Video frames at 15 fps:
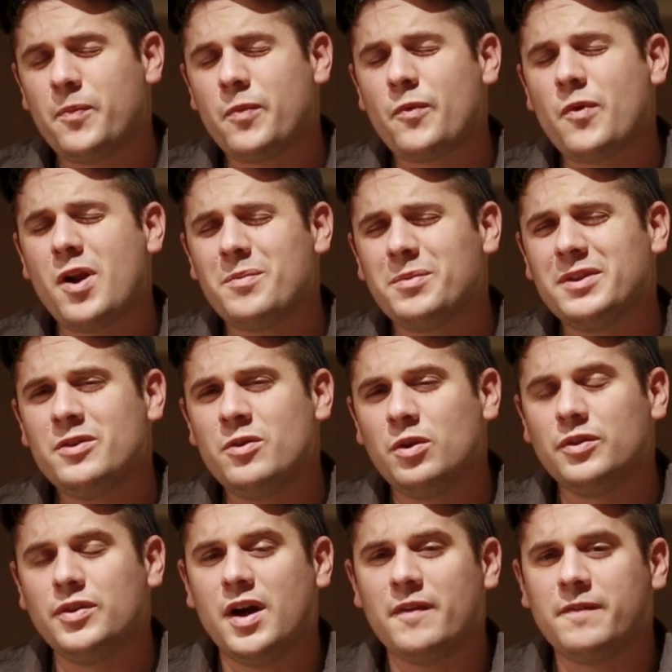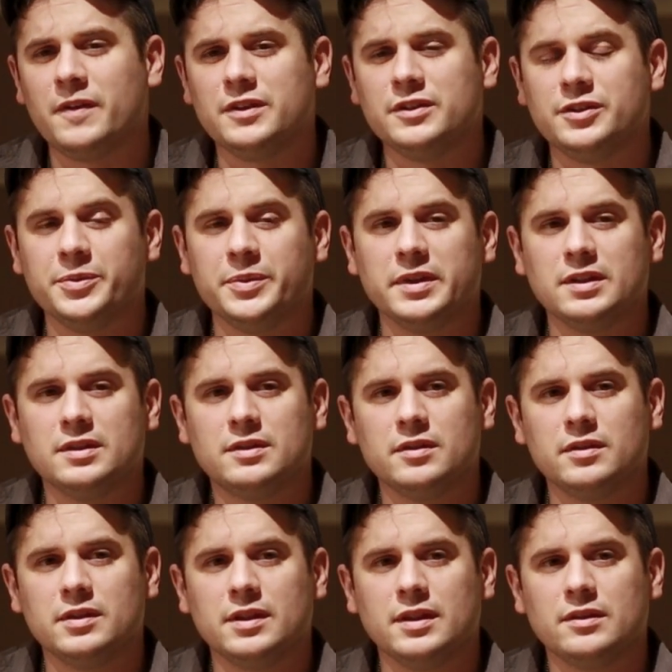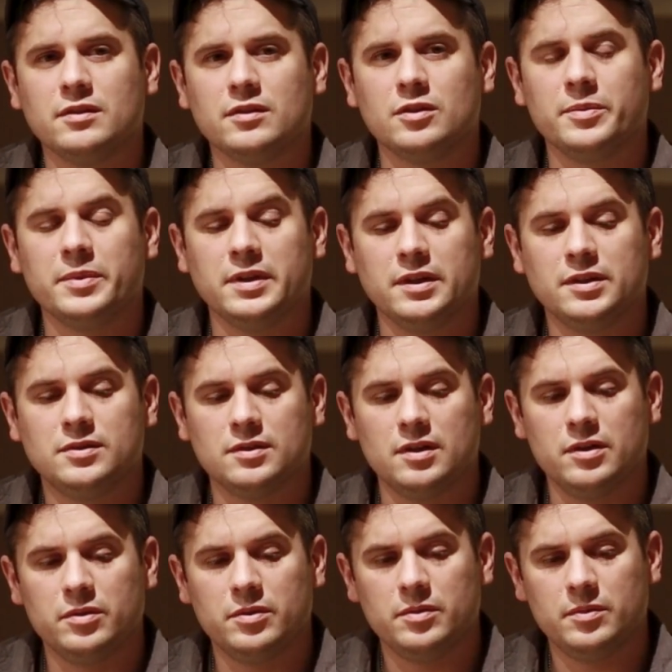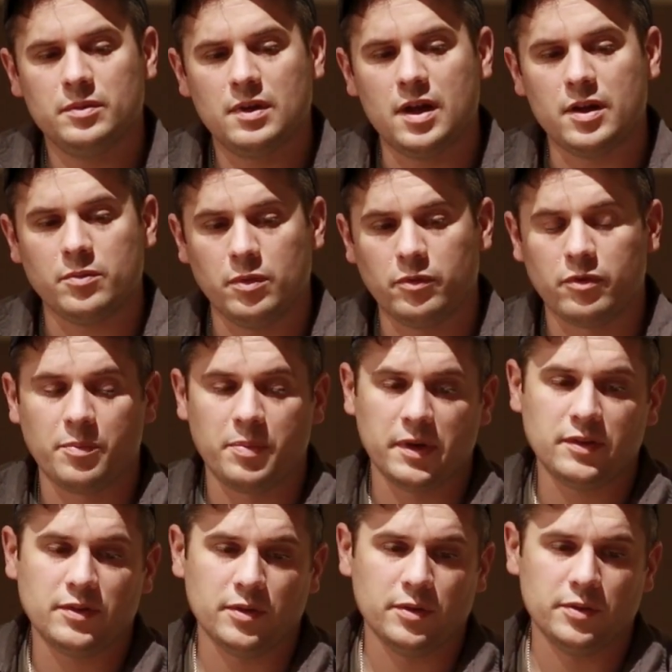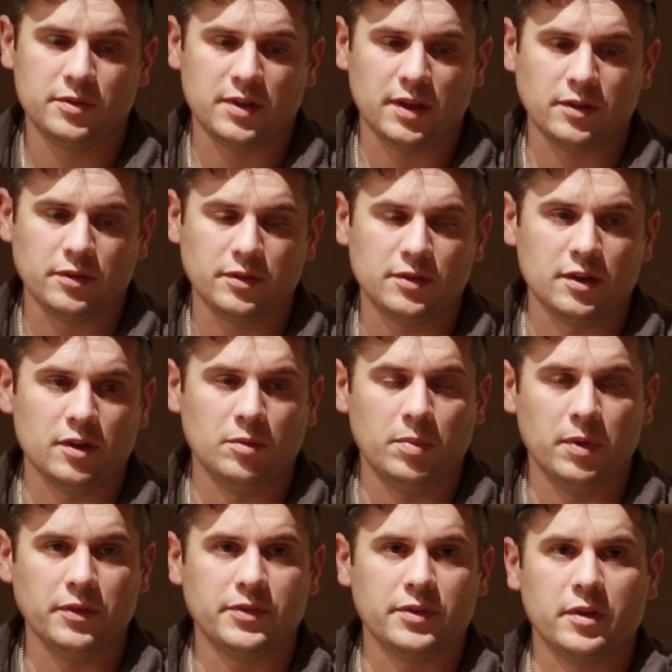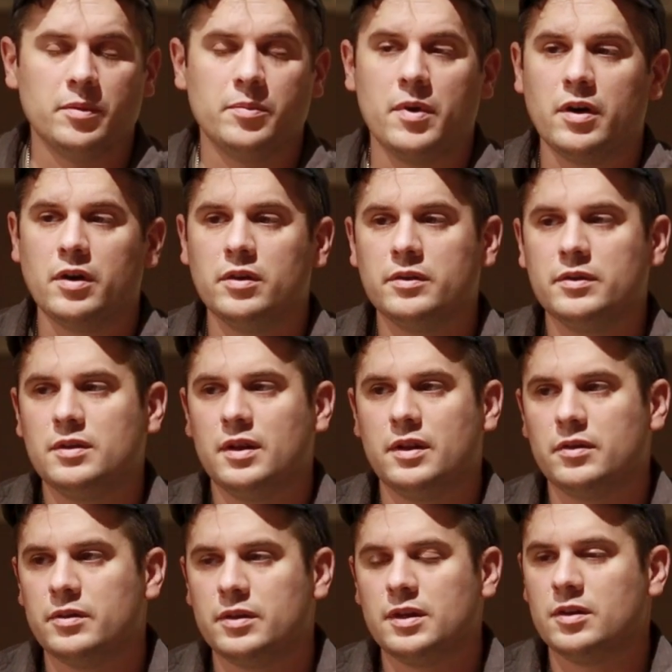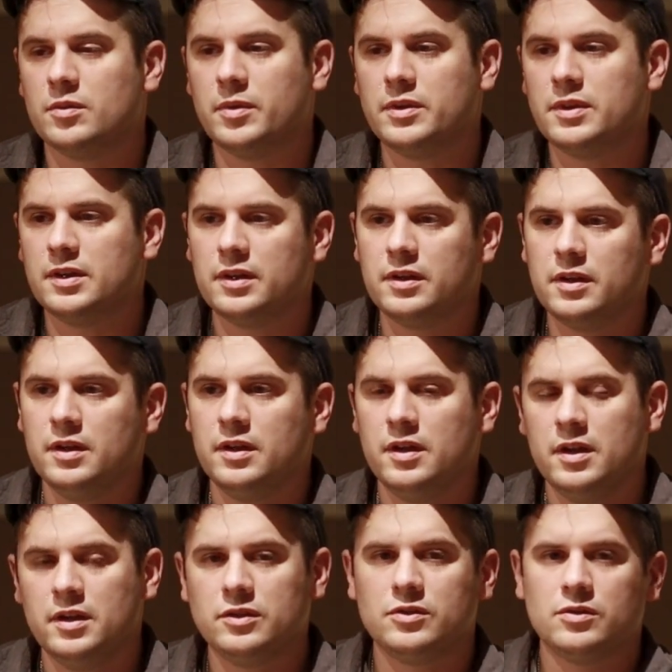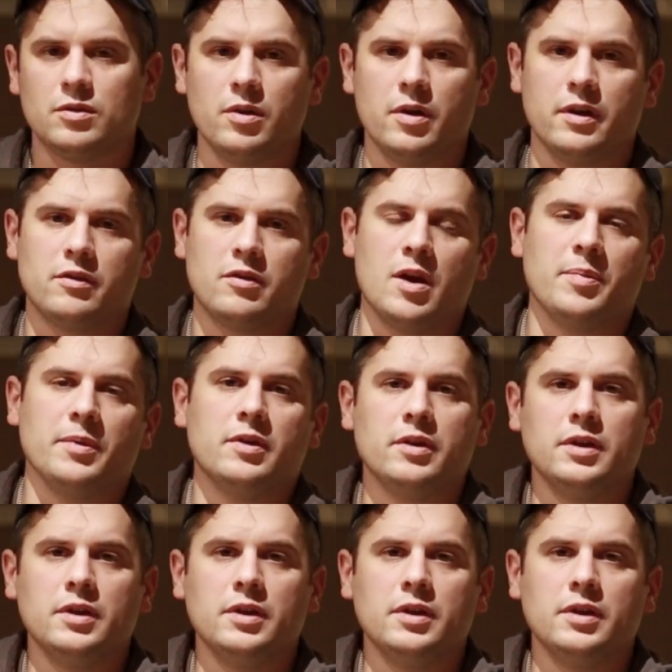probably hold off on doing it till it gets a little bit nicer out. I will replace those stainless steel bolts though tomorrow. I don't care about that. Just throw on a crappy